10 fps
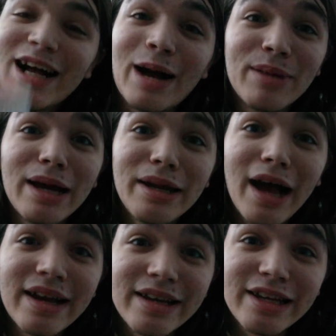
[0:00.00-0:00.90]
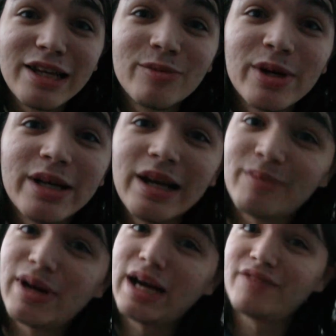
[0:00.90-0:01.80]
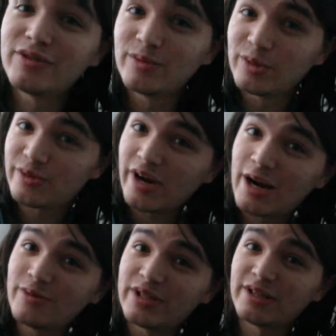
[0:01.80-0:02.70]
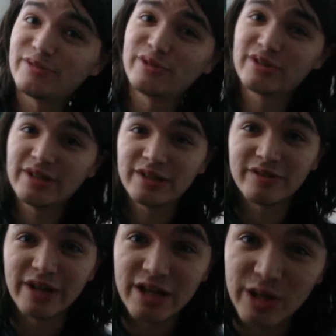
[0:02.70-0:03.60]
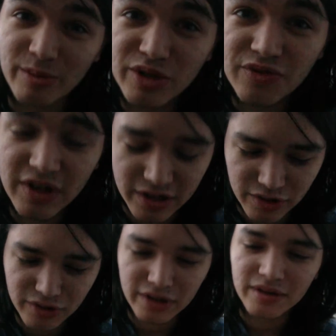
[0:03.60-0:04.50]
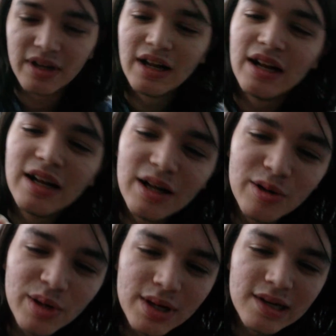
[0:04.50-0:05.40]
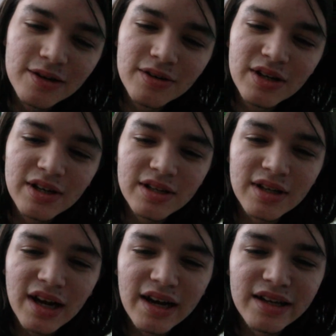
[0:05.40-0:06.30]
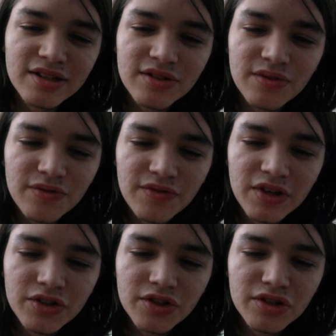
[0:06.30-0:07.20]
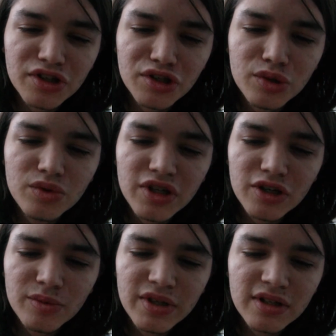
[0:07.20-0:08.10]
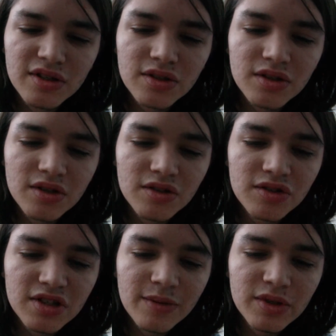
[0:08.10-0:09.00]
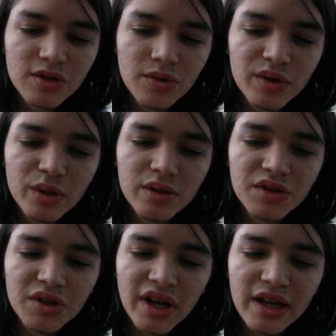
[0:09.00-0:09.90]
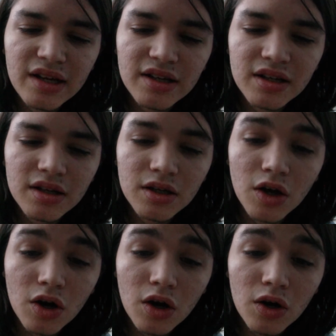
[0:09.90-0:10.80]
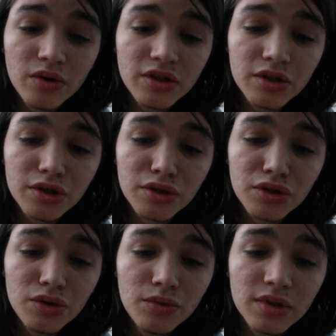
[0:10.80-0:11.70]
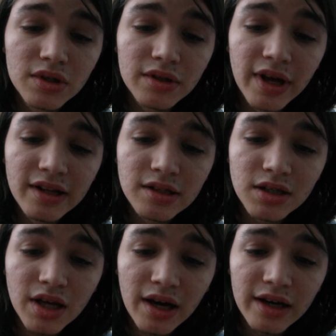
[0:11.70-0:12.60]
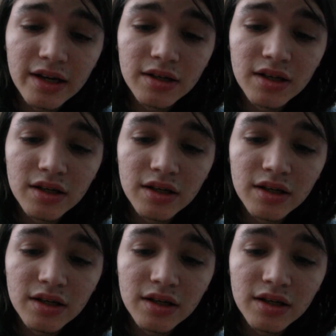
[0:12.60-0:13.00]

I'm not knocking anybody. I might have some subscribers that smoke cigarettes. I'm just fucking around. Nice. Features the new Gentleman's Saboteur tank. Oh, it's their new one. That's tight.